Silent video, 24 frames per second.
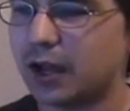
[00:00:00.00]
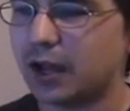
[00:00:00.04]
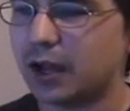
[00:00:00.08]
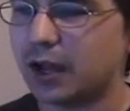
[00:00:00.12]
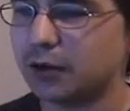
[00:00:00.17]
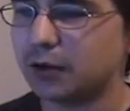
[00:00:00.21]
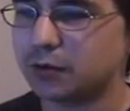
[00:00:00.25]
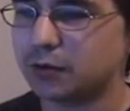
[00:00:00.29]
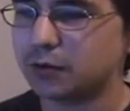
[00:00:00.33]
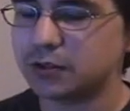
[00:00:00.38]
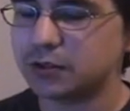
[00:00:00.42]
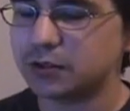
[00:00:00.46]

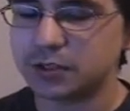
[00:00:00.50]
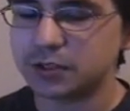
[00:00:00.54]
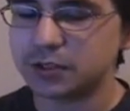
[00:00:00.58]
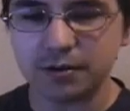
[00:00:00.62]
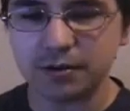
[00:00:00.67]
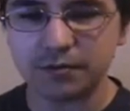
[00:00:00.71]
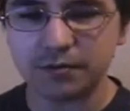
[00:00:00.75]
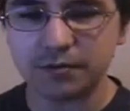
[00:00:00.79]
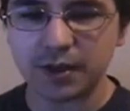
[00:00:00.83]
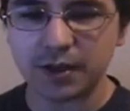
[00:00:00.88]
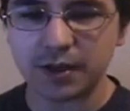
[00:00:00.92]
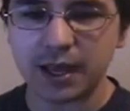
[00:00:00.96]

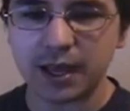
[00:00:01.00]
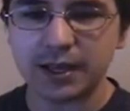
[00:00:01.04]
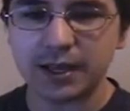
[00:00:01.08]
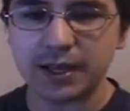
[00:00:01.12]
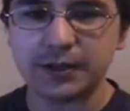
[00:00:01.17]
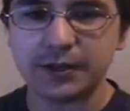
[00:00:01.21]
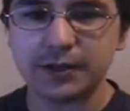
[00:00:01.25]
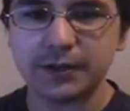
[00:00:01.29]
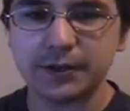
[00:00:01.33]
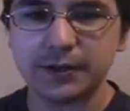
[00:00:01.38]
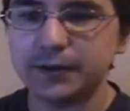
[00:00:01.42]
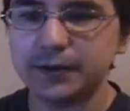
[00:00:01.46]
lucrative,
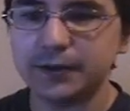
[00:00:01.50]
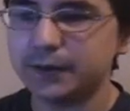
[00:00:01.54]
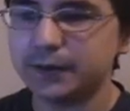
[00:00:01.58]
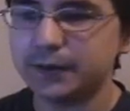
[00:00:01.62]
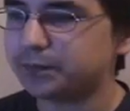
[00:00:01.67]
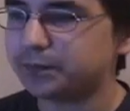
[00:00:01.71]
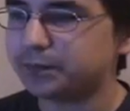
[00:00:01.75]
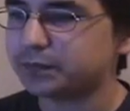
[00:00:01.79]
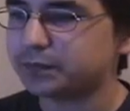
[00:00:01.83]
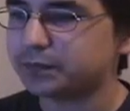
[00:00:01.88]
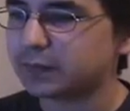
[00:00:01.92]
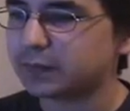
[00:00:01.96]
and
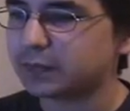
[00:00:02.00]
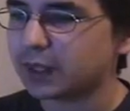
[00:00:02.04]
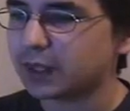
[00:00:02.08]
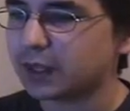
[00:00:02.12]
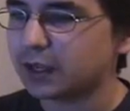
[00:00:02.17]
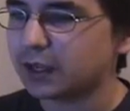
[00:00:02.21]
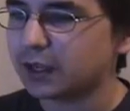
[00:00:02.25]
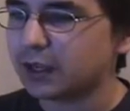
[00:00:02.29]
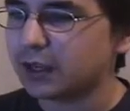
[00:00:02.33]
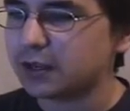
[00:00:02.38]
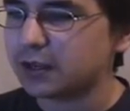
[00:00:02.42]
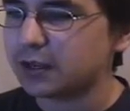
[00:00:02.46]

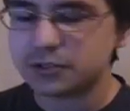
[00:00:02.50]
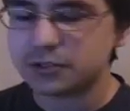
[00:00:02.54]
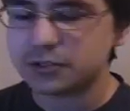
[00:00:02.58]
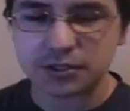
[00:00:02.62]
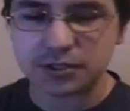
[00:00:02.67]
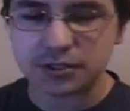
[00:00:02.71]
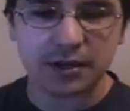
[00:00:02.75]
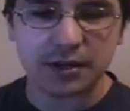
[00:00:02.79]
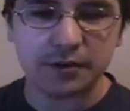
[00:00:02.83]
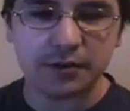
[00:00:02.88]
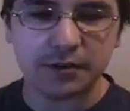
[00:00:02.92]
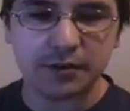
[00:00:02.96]

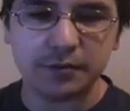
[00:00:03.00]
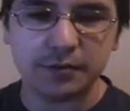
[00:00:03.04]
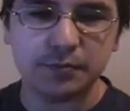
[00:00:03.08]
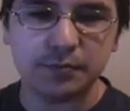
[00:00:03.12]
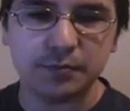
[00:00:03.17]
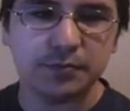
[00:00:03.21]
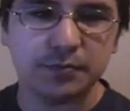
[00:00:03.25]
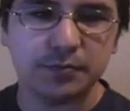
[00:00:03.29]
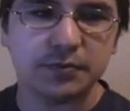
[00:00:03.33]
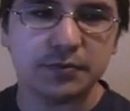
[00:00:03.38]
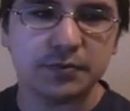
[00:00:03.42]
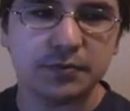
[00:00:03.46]
so
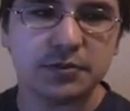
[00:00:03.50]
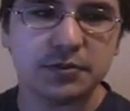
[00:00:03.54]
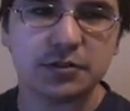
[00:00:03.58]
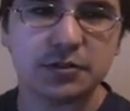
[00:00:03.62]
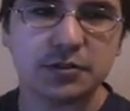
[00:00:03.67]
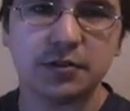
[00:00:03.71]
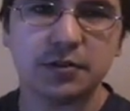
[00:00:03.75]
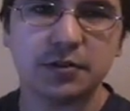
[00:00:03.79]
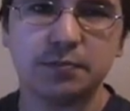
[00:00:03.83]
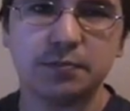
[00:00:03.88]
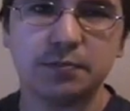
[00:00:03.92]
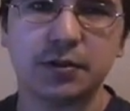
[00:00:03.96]

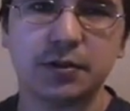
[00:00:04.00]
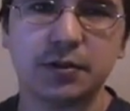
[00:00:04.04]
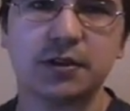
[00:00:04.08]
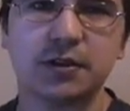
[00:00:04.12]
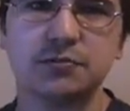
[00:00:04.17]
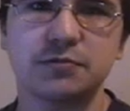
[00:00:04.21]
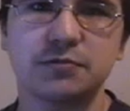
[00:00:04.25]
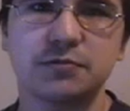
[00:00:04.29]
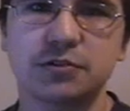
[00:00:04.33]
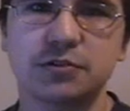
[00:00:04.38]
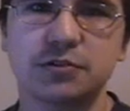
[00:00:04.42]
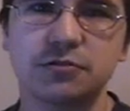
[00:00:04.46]
it
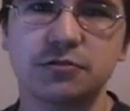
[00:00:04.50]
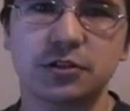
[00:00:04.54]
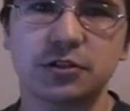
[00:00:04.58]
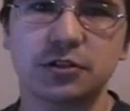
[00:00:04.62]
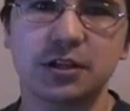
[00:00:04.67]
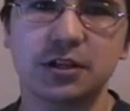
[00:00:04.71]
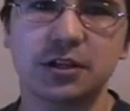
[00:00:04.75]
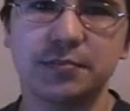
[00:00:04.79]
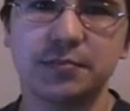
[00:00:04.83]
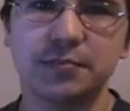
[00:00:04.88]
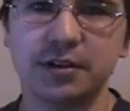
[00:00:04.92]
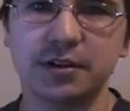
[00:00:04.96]
becomes
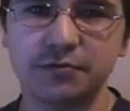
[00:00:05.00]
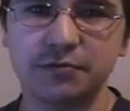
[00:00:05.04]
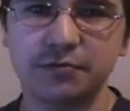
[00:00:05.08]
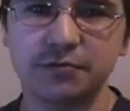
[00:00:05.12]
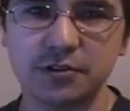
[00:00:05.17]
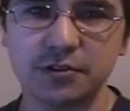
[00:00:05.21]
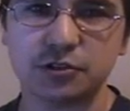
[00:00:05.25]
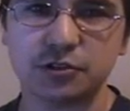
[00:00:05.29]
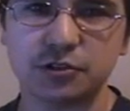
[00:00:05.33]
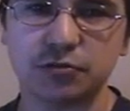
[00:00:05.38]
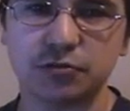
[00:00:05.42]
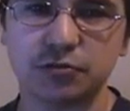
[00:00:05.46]
socially
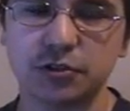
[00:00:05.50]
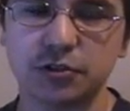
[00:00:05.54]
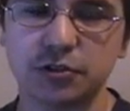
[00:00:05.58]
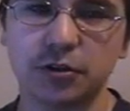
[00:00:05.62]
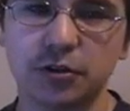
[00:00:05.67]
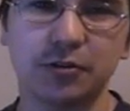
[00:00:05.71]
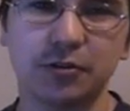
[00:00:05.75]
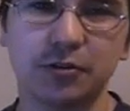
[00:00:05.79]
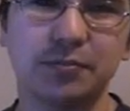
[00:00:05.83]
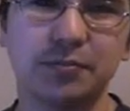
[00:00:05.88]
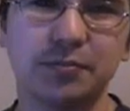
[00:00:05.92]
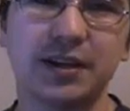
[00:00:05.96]
beneficial to
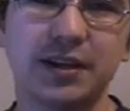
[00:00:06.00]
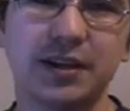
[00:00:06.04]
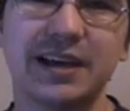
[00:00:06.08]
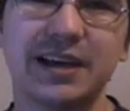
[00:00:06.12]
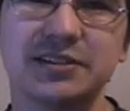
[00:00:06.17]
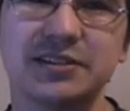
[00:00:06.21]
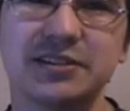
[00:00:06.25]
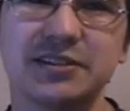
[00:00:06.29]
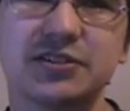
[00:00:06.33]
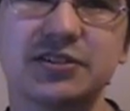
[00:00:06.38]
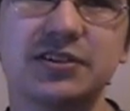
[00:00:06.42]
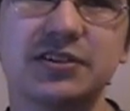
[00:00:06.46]
her. But
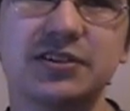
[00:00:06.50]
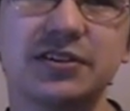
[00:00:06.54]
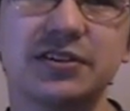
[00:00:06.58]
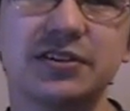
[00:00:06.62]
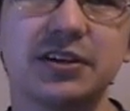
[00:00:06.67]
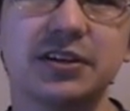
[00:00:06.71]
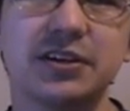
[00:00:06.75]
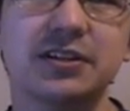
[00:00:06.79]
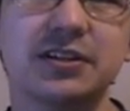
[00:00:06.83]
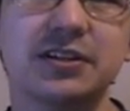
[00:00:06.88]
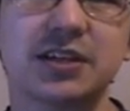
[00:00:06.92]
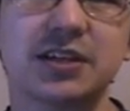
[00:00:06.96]
as
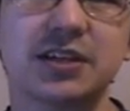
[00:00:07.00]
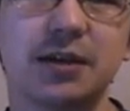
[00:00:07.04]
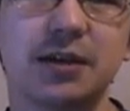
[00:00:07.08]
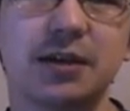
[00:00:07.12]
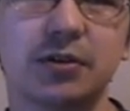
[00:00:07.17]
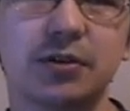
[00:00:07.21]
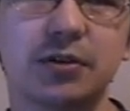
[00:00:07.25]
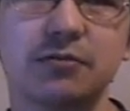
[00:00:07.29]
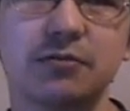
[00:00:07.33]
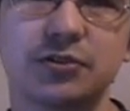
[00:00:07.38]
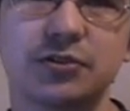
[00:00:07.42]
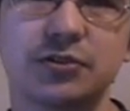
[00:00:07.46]
time
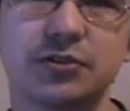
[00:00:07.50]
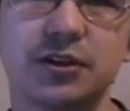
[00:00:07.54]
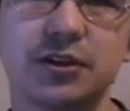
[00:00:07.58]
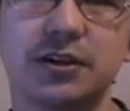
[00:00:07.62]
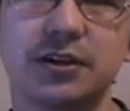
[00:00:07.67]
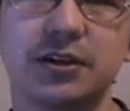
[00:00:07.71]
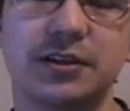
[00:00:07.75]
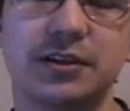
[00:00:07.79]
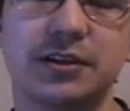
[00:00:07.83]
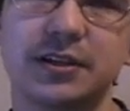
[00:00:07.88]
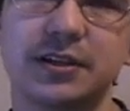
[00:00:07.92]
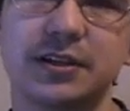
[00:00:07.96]
goes
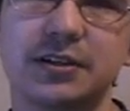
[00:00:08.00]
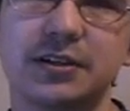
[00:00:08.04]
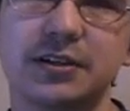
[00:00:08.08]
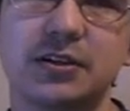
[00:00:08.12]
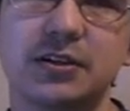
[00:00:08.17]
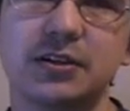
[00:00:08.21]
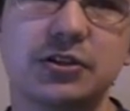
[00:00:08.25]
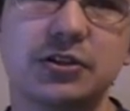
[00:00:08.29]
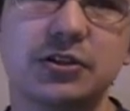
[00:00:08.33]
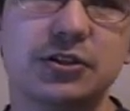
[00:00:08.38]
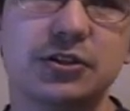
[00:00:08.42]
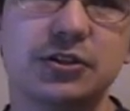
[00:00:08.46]
on, it
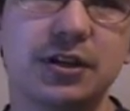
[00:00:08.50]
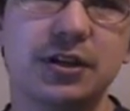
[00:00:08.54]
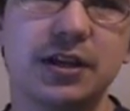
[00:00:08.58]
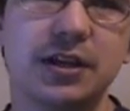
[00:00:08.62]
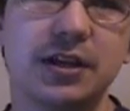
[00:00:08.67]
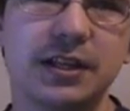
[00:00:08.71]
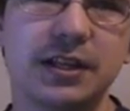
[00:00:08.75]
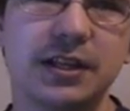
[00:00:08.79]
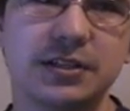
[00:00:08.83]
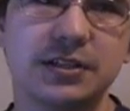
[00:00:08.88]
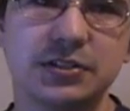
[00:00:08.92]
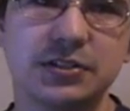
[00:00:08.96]

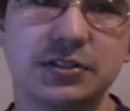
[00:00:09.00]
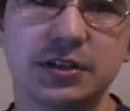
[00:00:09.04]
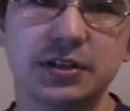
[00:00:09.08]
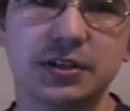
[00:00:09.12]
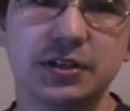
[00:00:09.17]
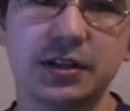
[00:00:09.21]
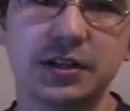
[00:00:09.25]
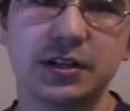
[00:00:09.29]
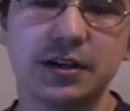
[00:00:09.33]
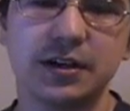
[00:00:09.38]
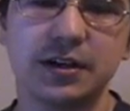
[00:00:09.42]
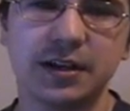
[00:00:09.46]
ends
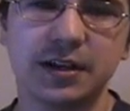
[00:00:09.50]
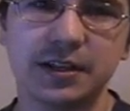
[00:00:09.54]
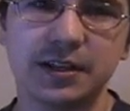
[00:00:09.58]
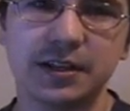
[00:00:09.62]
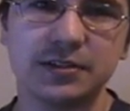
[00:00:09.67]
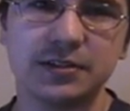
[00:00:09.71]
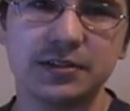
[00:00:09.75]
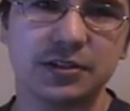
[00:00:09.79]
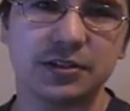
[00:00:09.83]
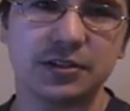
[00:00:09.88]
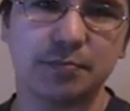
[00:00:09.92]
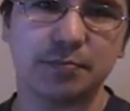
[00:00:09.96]

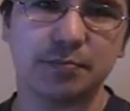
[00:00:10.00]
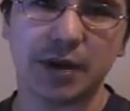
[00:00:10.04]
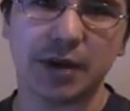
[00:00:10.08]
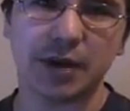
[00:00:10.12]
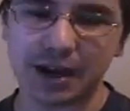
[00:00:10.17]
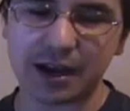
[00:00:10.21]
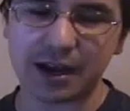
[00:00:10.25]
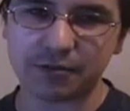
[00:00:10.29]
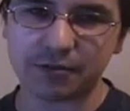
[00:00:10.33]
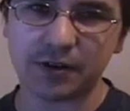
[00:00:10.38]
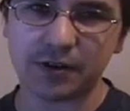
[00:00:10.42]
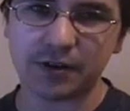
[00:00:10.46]
up
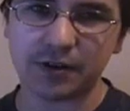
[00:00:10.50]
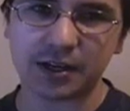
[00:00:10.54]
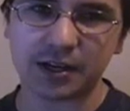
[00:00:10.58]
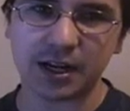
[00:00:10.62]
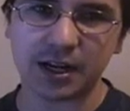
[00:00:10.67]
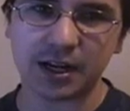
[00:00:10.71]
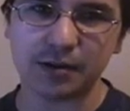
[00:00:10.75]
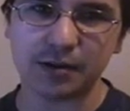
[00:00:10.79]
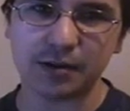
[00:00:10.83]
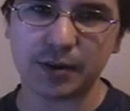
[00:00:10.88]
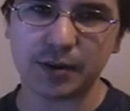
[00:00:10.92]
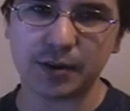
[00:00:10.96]

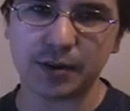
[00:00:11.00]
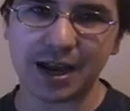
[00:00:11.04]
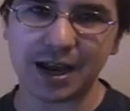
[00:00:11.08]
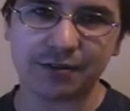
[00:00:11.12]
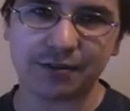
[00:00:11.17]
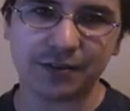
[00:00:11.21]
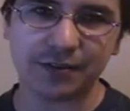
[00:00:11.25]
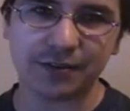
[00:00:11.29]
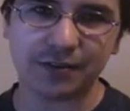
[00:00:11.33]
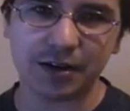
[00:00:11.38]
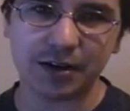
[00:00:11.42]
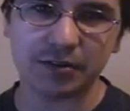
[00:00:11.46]

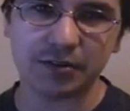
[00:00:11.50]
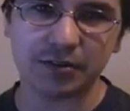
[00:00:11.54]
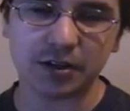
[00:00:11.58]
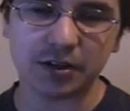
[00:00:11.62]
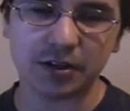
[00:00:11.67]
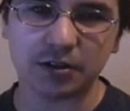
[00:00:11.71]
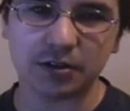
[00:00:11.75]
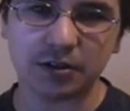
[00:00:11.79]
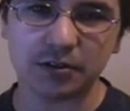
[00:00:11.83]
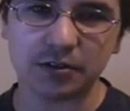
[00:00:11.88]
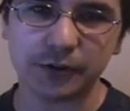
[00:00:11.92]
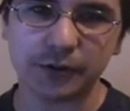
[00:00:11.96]
backfiring
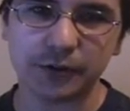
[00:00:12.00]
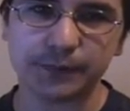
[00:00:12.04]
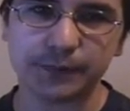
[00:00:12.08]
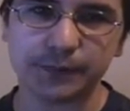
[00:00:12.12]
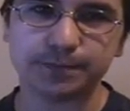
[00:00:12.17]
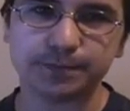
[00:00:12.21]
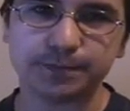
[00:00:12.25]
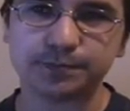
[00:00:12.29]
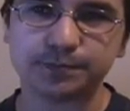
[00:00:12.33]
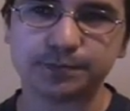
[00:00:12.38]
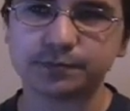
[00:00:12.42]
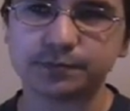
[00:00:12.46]
on her,
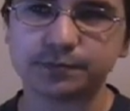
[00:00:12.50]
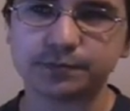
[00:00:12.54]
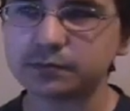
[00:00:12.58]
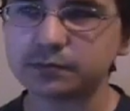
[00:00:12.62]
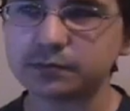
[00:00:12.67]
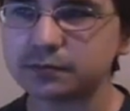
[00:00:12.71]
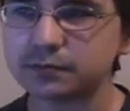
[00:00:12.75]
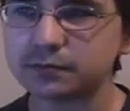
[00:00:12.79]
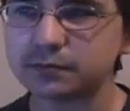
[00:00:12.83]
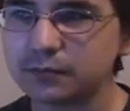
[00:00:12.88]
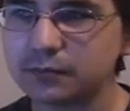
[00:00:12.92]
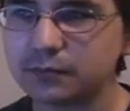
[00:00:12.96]

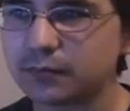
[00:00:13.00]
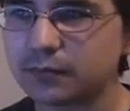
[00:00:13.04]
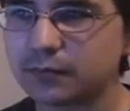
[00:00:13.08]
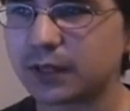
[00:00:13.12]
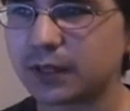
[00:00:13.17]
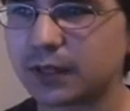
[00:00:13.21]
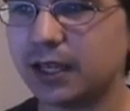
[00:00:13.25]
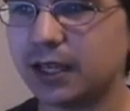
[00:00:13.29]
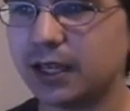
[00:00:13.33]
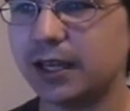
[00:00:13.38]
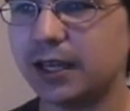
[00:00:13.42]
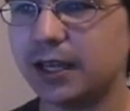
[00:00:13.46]

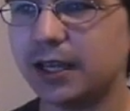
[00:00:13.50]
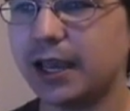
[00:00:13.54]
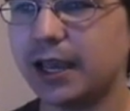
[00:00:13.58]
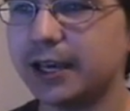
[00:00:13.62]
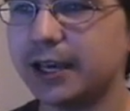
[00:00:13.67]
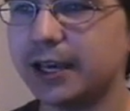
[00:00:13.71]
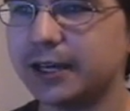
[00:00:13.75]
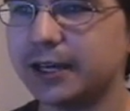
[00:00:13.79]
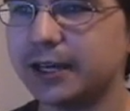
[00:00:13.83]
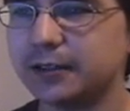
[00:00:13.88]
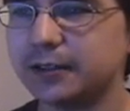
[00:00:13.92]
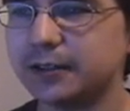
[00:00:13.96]

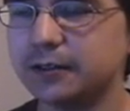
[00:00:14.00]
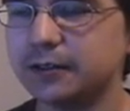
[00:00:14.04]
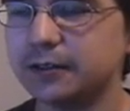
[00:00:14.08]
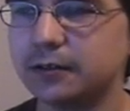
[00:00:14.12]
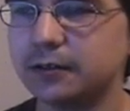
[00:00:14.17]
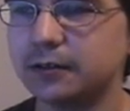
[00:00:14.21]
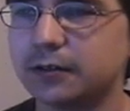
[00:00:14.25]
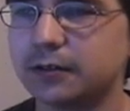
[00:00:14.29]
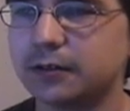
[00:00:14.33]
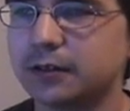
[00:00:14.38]
and